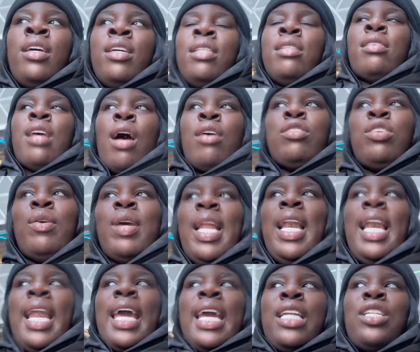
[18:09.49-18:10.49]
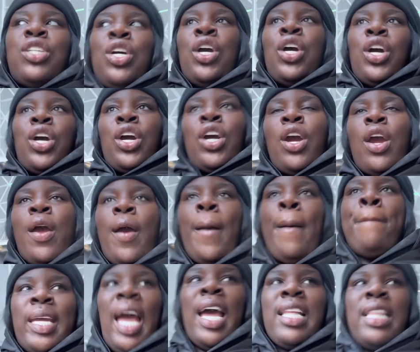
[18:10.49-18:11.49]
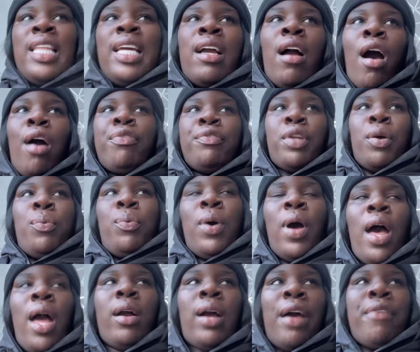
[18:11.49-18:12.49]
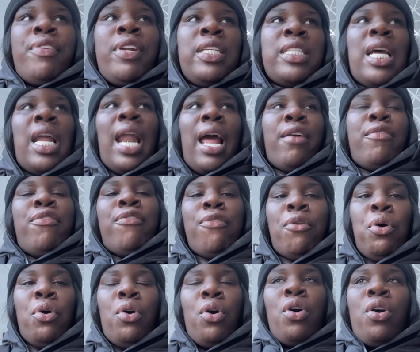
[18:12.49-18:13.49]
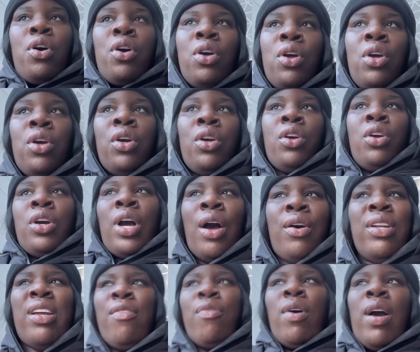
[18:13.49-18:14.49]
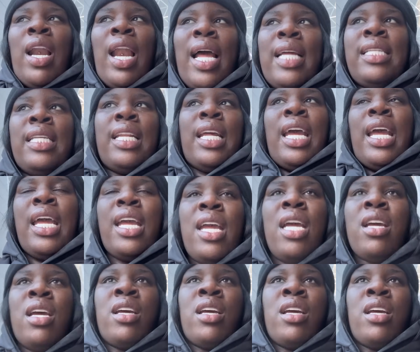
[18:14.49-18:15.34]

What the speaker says: So I'll do it later. Yeah, I think after work, I finish at like 4. I only have 1 o'clock today.